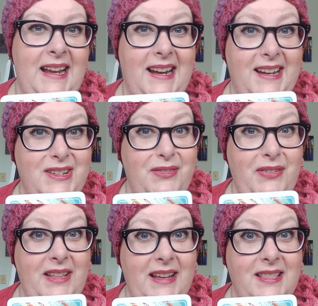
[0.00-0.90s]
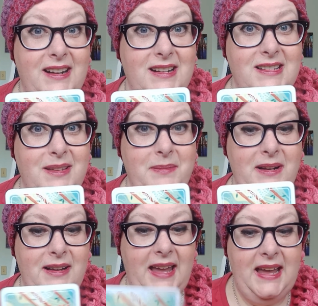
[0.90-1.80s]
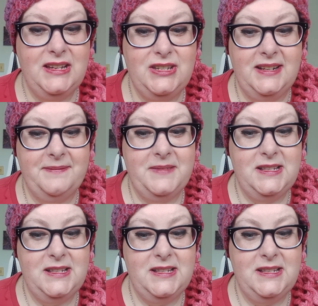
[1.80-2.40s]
And I do feel like there is communication.